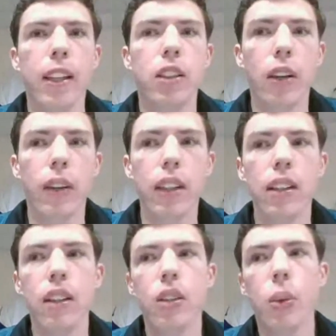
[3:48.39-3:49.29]

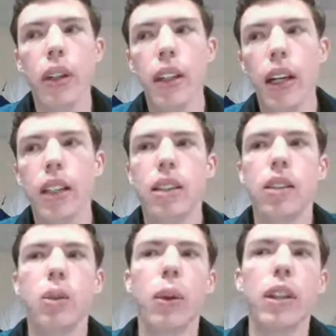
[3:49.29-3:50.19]
the 2019,
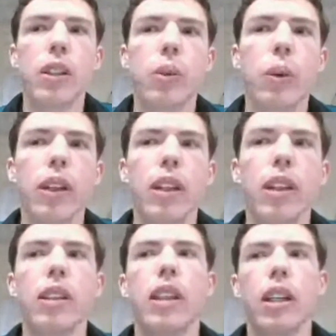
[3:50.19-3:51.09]
2020
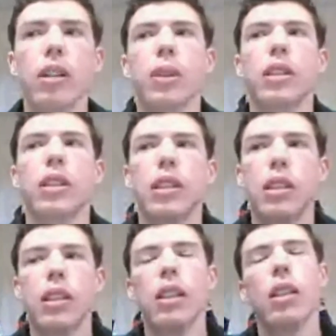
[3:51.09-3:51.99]
year, was
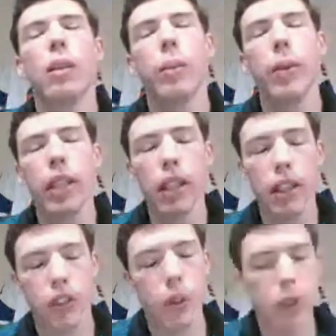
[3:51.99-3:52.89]
in the beginning of
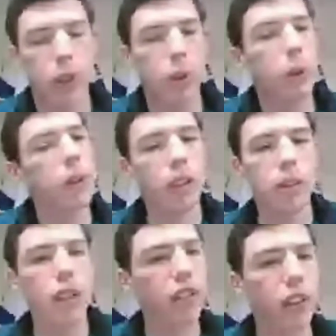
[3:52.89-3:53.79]
2020, was a little
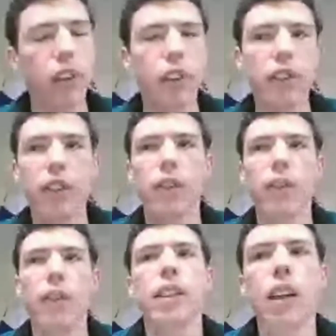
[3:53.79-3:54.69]
difficult for
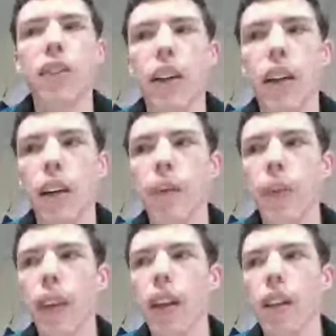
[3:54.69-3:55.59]
myself,
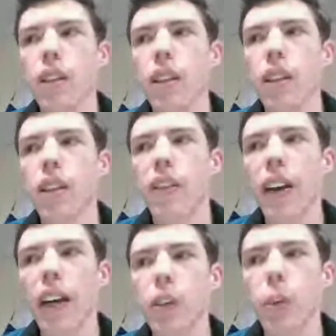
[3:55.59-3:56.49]
due to the fact
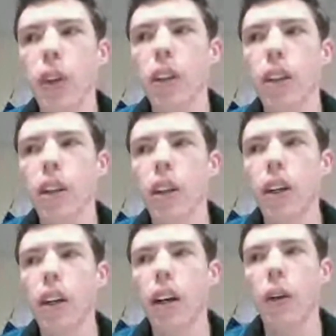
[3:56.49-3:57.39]
work.
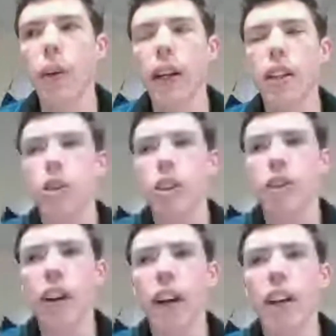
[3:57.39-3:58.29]
We had the show Friday,
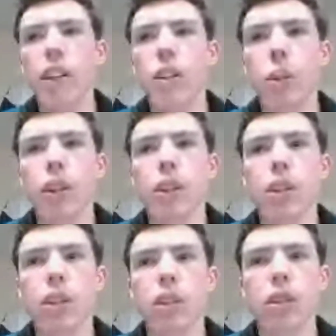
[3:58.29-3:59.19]
so work just
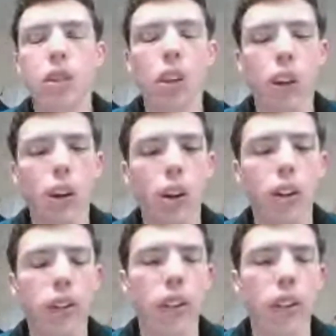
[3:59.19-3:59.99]
took over